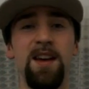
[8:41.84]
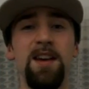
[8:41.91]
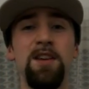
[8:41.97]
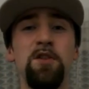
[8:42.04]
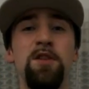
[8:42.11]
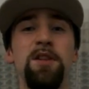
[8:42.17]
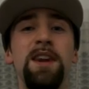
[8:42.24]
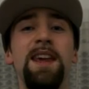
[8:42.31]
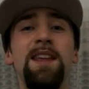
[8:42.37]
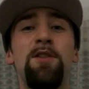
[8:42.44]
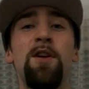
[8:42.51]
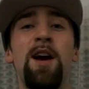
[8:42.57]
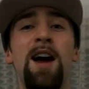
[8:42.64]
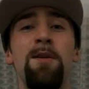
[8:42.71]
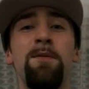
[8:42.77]
You need
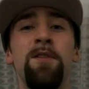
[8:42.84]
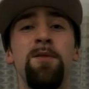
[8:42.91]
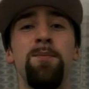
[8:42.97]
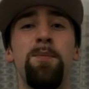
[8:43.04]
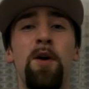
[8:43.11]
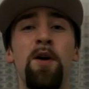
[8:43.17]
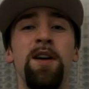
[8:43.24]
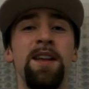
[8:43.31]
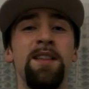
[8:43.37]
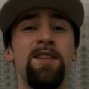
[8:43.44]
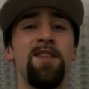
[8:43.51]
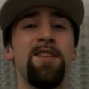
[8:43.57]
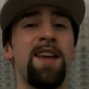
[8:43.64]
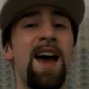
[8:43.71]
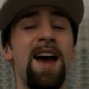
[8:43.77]
to have this burning
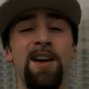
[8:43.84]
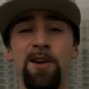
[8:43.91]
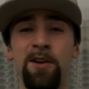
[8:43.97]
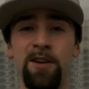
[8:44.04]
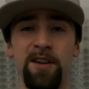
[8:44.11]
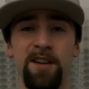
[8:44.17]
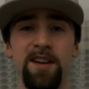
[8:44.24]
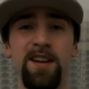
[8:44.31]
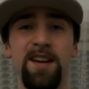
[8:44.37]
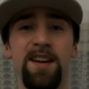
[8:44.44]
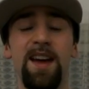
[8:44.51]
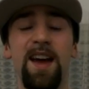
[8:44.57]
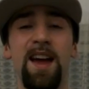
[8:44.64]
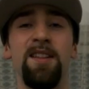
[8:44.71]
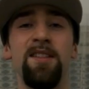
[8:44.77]
desire
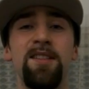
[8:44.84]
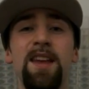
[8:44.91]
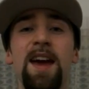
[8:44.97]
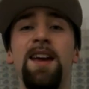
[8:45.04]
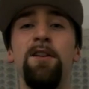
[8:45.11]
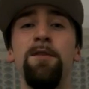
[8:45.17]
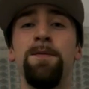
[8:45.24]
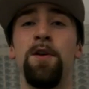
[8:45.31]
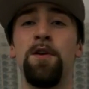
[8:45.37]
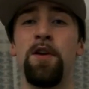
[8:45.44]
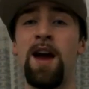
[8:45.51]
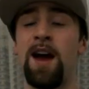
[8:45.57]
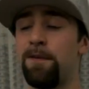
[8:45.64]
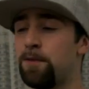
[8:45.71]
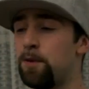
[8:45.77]
inside of you. You
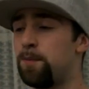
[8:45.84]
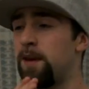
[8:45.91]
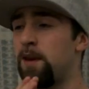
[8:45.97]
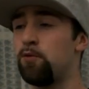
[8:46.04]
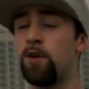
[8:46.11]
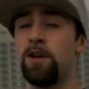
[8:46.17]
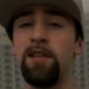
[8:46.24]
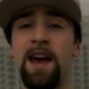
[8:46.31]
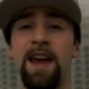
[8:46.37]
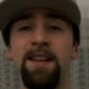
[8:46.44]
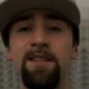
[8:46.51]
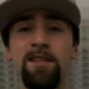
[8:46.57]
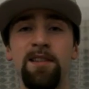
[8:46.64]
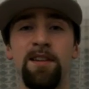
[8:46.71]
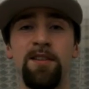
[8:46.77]
have to be
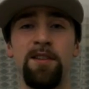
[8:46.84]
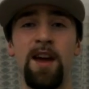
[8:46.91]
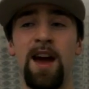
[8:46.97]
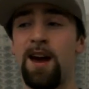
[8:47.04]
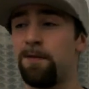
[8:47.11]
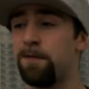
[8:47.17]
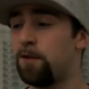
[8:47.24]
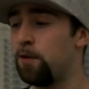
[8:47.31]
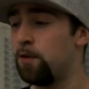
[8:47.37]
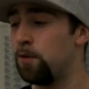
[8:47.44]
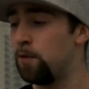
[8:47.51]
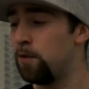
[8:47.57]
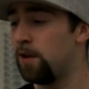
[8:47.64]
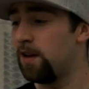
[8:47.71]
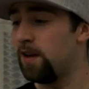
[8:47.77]
relentless. You have
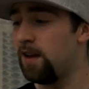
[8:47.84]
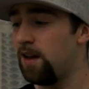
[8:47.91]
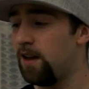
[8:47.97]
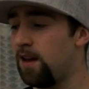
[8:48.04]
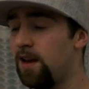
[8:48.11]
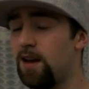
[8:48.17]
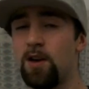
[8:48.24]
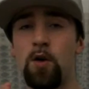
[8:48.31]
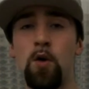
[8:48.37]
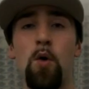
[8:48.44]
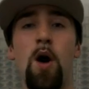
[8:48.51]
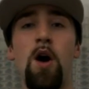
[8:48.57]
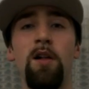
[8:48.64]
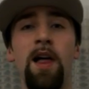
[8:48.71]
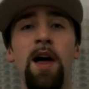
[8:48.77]
to go
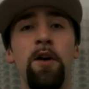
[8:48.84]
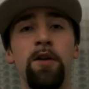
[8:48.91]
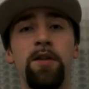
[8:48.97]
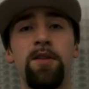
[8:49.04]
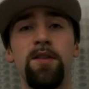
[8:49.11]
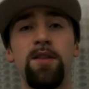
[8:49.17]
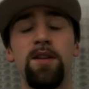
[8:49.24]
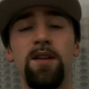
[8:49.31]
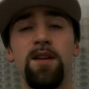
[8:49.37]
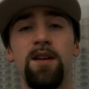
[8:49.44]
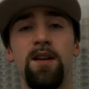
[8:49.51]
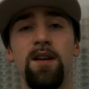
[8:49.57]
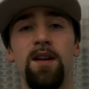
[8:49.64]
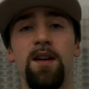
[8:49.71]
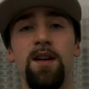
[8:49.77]
all out
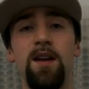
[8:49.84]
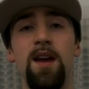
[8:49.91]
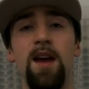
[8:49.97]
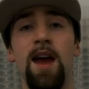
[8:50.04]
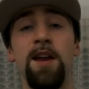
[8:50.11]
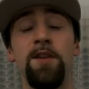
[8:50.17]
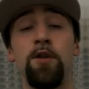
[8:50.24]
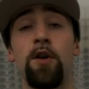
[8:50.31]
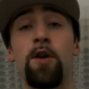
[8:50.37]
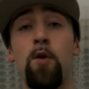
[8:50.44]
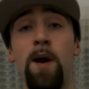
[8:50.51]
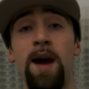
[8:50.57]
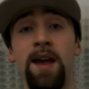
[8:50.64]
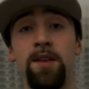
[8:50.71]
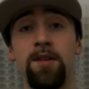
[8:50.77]
in your
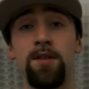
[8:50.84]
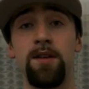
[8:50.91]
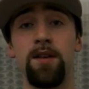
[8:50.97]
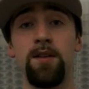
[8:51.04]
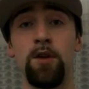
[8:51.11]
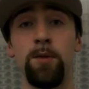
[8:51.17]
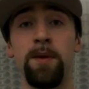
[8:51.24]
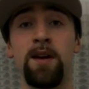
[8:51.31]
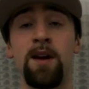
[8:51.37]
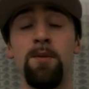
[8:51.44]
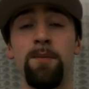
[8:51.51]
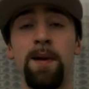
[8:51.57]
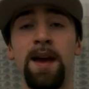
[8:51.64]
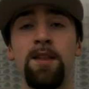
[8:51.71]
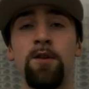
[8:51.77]
quest to become
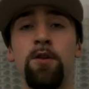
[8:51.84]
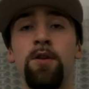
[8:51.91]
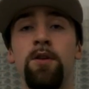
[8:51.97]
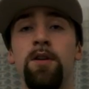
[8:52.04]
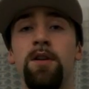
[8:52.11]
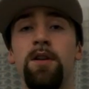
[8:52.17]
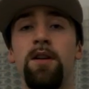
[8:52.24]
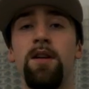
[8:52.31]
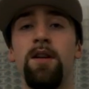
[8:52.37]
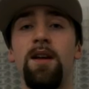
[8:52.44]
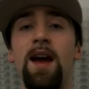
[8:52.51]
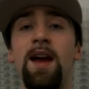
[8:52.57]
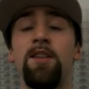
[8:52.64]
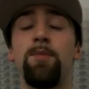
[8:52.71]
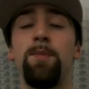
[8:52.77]
better
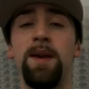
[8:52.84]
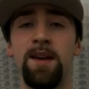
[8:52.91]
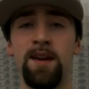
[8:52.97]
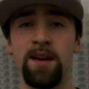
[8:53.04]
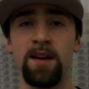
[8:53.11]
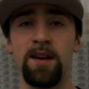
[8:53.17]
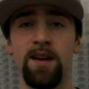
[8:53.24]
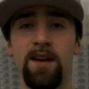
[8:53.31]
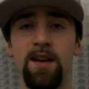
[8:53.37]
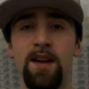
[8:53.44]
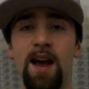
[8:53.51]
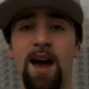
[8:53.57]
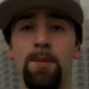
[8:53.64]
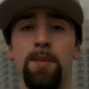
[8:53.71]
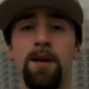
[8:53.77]
at speaking,
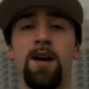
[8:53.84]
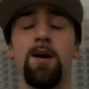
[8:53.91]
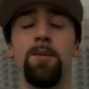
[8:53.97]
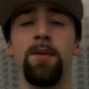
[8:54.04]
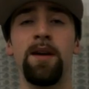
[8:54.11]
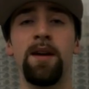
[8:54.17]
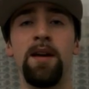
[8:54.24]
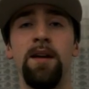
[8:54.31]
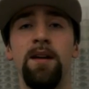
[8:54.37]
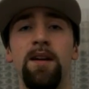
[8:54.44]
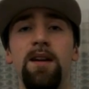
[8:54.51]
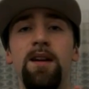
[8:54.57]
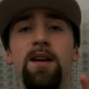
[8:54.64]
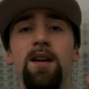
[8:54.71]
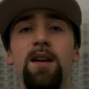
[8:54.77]
at becoming
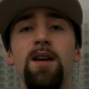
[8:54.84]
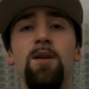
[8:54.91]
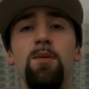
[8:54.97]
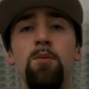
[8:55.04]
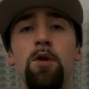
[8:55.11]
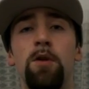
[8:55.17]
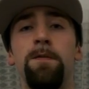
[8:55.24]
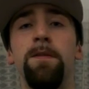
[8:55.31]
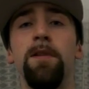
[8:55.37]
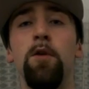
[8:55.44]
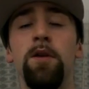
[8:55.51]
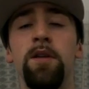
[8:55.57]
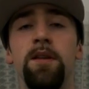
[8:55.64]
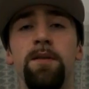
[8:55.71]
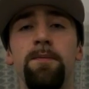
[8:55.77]
more
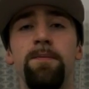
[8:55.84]
fluent.